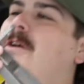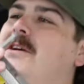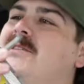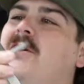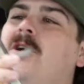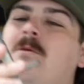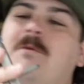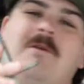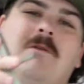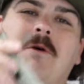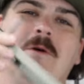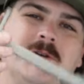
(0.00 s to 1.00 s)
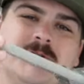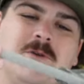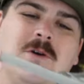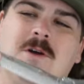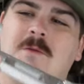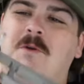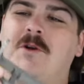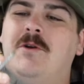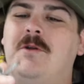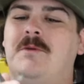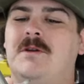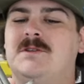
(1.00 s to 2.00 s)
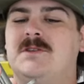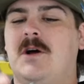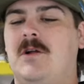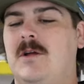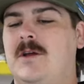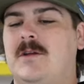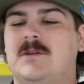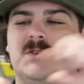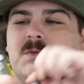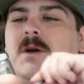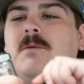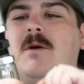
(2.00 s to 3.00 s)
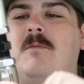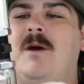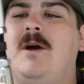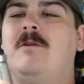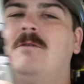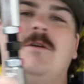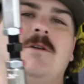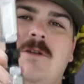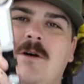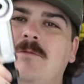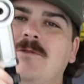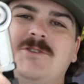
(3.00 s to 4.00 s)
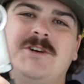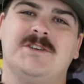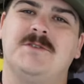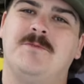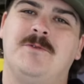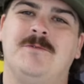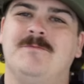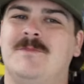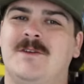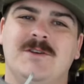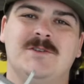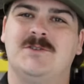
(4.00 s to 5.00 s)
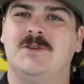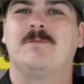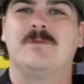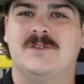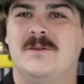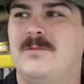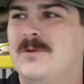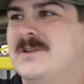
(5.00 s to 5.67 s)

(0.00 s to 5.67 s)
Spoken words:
is our rear lower control arm we're gonna be installing. Sway bar mount, double adjustable, super simple